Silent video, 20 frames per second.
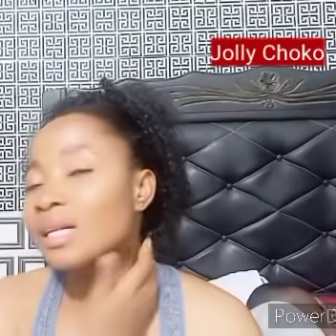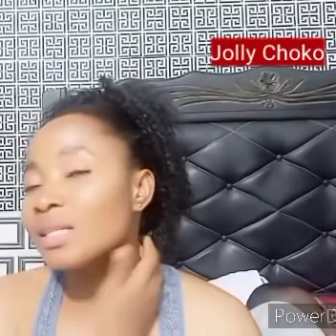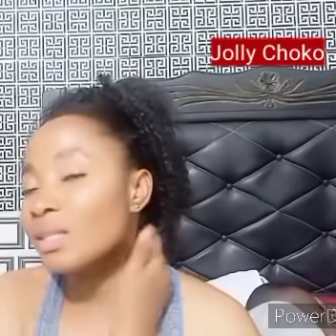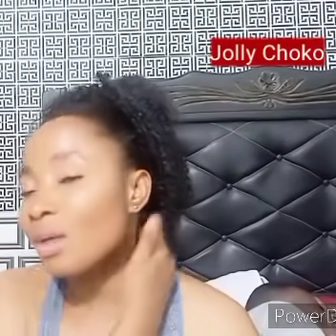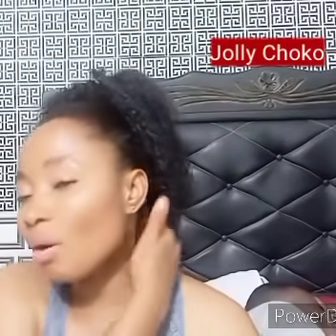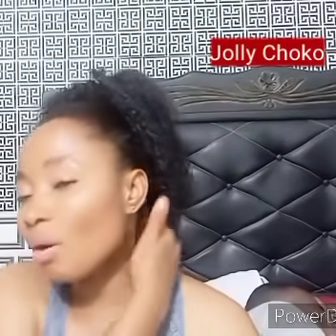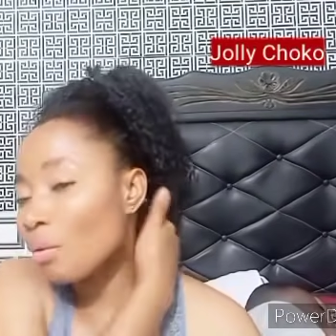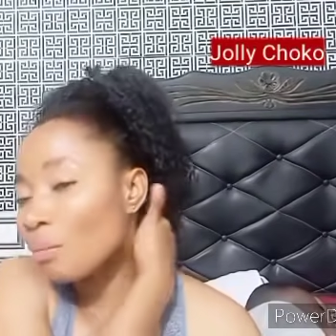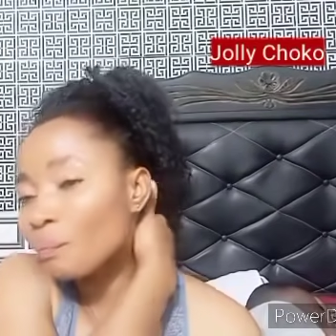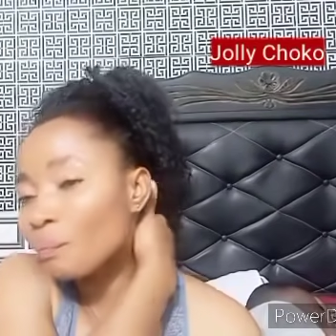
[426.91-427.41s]

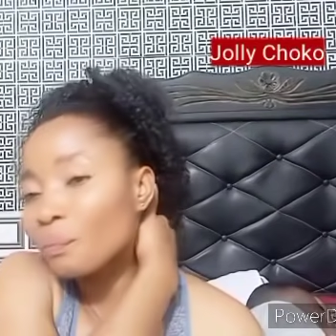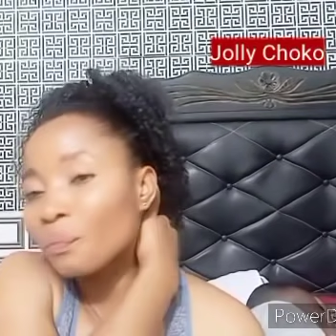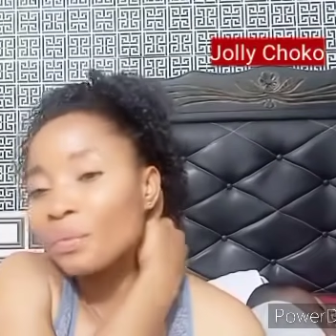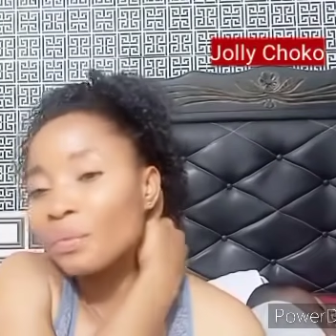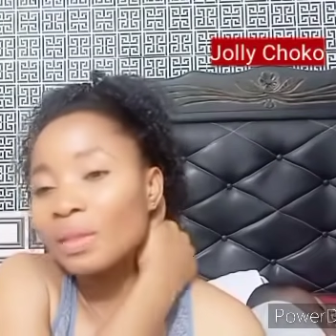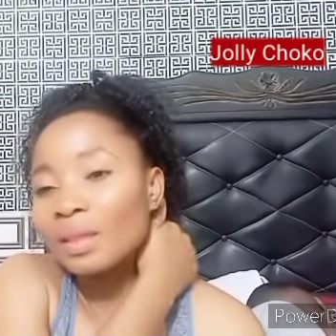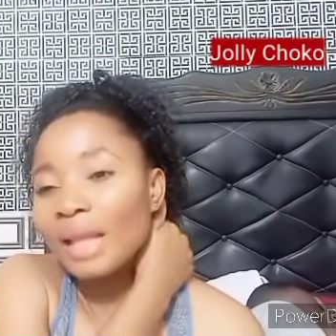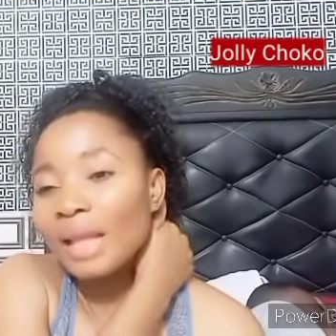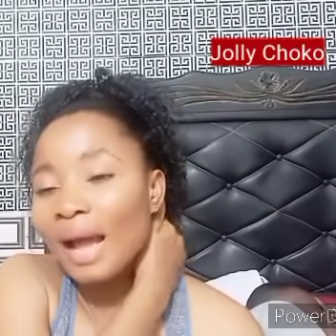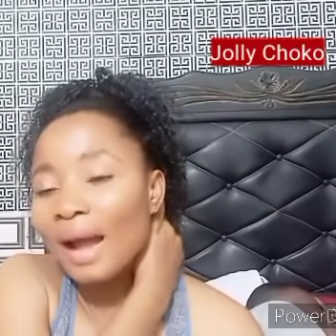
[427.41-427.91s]
So
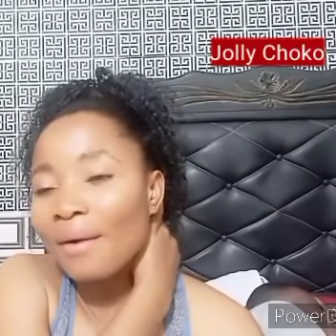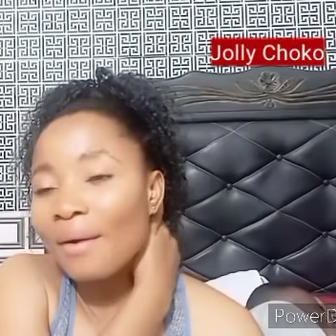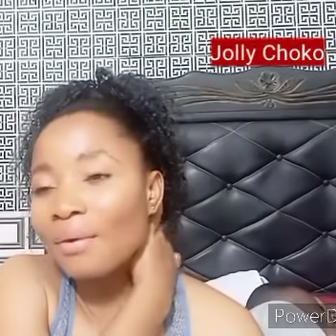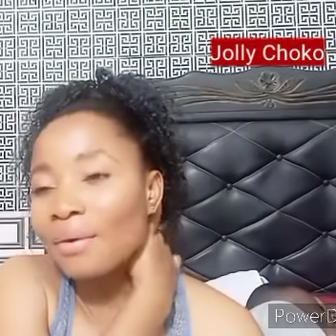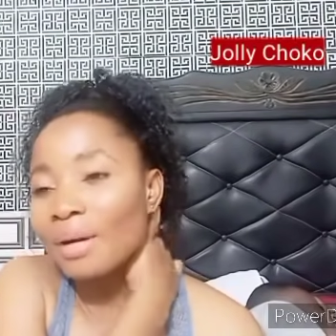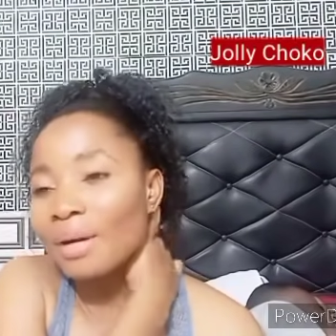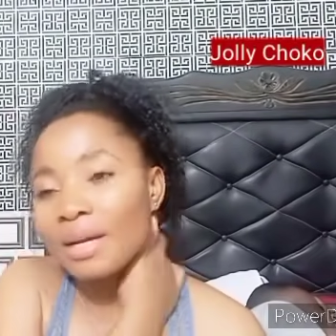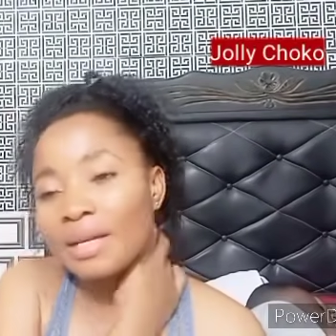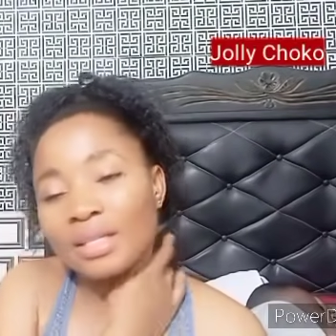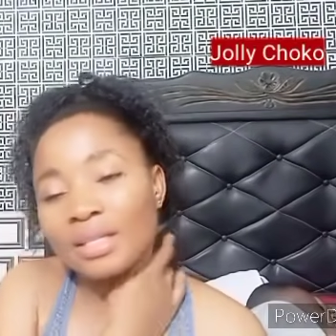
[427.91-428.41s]

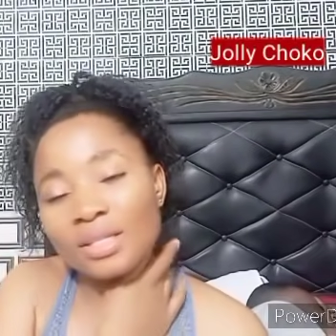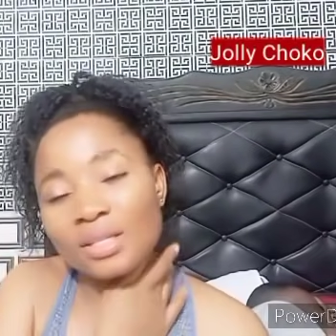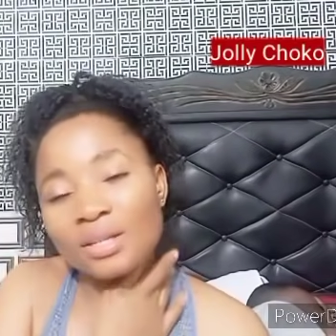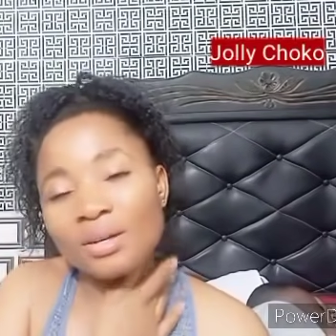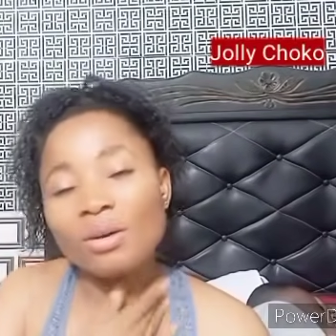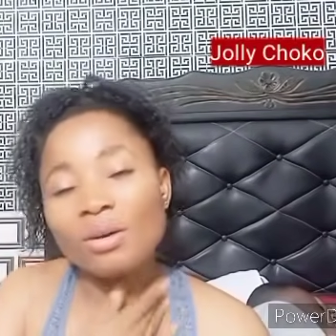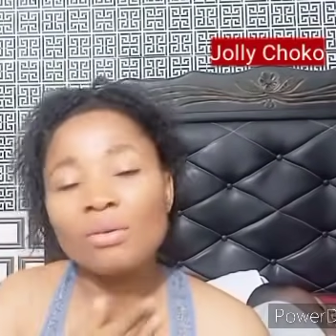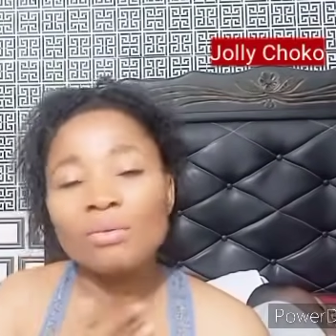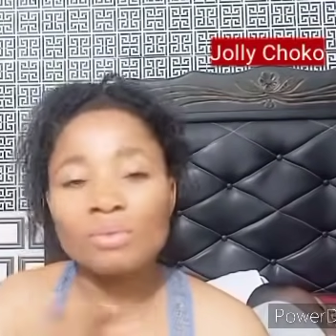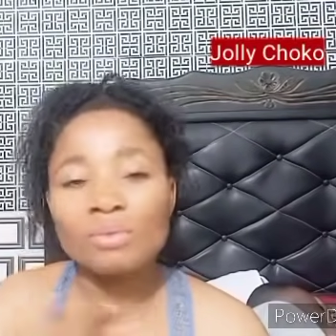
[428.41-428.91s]
now,
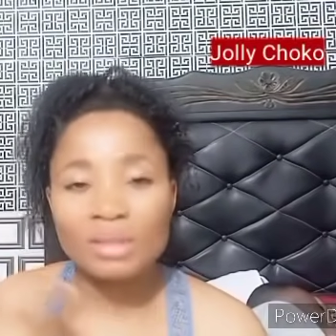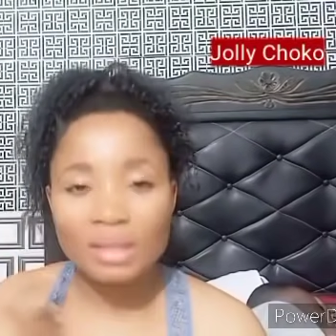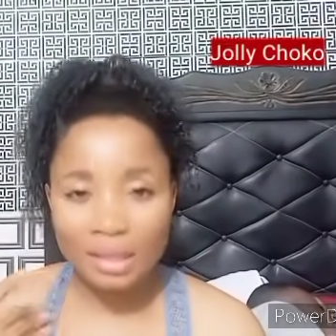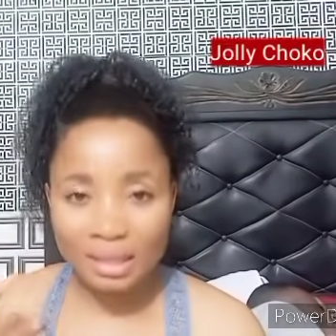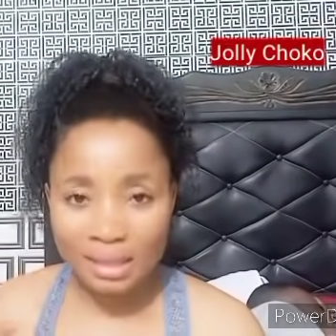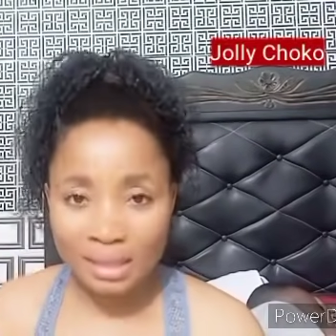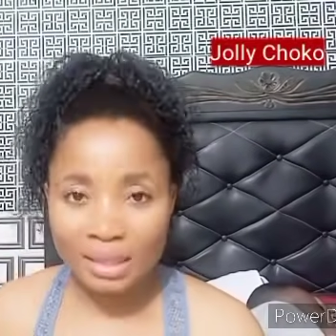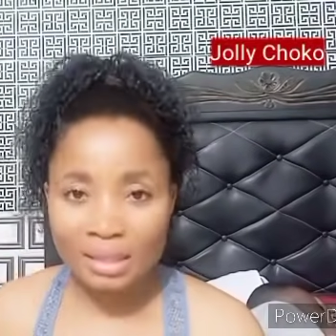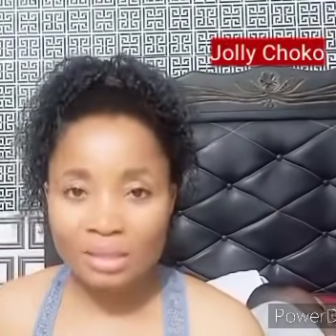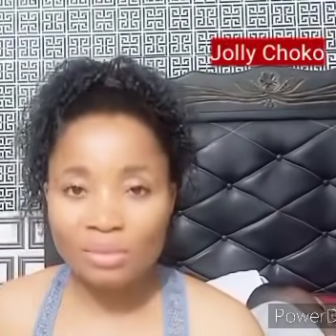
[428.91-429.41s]
angel always
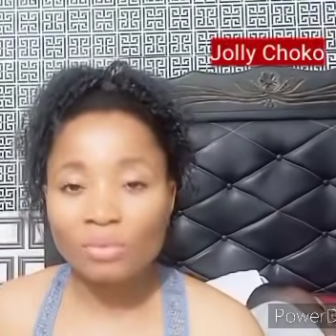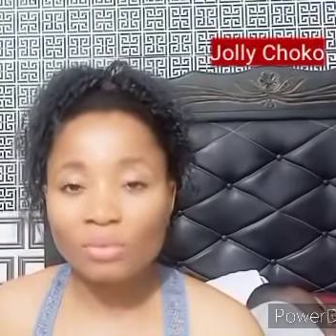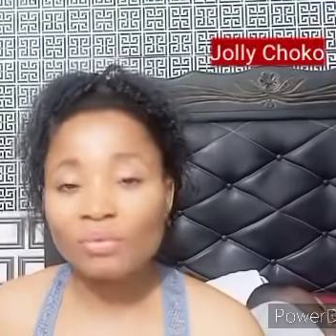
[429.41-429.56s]
assists,